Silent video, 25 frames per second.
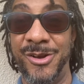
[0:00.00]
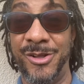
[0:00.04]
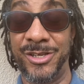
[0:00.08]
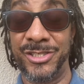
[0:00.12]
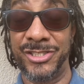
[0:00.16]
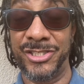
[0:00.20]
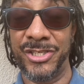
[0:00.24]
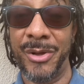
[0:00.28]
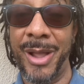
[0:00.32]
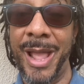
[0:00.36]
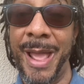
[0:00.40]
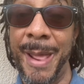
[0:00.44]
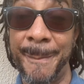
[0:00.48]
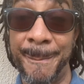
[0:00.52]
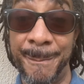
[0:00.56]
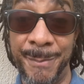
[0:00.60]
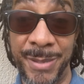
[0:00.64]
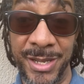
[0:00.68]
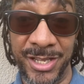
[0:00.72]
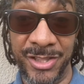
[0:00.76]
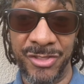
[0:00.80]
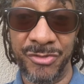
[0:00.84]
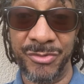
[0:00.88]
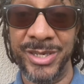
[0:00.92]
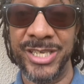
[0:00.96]
also at
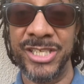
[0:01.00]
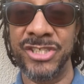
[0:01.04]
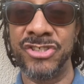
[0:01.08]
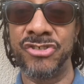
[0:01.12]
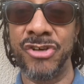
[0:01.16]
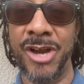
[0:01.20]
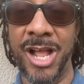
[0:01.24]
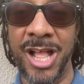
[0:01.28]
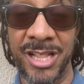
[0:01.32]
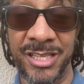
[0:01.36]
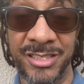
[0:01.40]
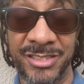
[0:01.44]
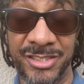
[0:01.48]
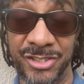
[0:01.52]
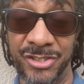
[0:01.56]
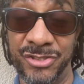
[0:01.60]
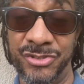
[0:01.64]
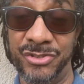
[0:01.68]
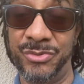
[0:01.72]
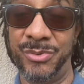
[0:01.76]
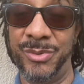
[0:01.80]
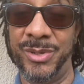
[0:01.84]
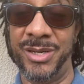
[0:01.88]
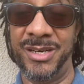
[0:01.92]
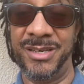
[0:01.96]
Big three Astrology on
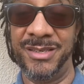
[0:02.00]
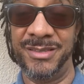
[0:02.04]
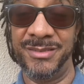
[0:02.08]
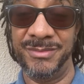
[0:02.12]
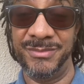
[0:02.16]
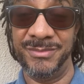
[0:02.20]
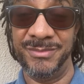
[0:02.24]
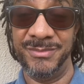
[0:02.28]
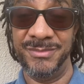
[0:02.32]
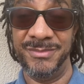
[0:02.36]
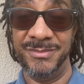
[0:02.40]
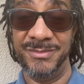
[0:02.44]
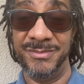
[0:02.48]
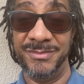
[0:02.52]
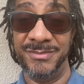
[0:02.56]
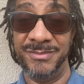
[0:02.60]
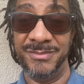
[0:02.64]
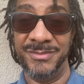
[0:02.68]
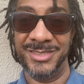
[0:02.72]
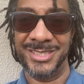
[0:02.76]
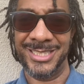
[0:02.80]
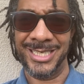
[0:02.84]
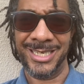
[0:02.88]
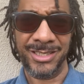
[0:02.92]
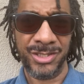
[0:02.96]
Twitter.
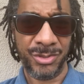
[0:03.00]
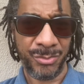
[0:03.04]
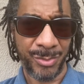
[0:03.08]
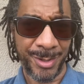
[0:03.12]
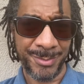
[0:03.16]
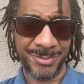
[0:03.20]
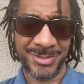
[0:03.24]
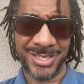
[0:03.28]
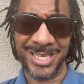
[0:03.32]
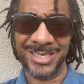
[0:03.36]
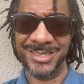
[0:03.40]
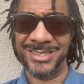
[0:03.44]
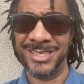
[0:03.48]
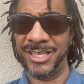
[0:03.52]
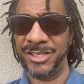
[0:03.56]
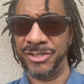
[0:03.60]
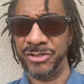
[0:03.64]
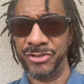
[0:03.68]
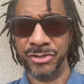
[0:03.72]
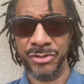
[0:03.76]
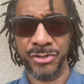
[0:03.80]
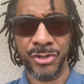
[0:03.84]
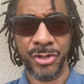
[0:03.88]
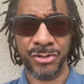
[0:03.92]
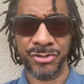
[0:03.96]
Check out the website, Taylored
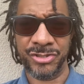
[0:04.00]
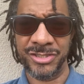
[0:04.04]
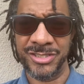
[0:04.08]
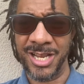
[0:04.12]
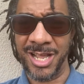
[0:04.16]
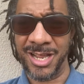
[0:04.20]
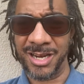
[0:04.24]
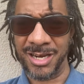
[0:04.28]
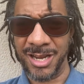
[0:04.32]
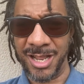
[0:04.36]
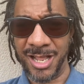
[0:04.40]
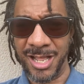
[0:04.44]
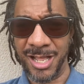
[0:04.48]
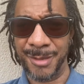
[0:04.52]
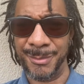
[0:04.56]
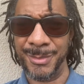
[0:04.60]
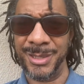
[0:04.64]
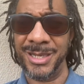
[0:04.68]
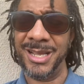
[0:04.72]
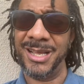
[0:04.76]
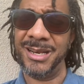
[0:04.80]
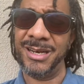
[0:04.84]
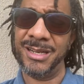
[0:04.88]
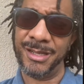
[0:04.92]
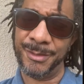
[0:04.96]
to You Coaching dot com. I
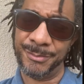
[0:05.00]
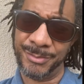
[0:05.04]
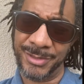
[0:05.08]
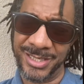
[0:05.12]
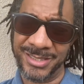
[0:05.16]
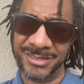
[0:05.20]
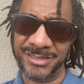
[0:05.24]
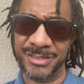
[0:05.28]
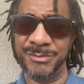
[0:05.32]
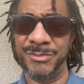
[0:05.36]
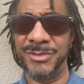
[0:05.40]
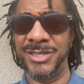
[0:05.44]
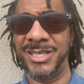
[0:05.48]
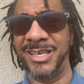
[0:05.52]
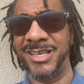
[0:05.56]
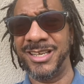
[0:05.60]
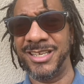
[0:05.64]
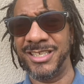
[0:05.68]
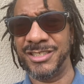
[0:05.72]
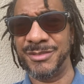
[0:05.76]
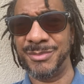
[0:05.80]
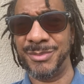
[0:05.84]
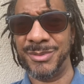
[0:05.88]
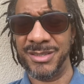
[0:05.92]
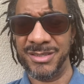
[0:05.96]
got to update some
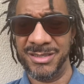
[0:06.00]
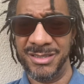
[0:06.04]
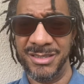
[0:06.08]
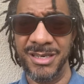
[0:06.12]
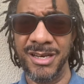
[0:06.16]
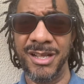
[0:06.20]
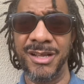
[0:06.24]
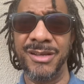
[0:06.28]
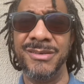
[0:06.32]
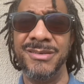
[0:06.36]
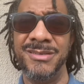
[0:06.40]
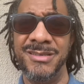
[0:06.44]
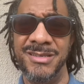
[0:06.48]
things, but you know.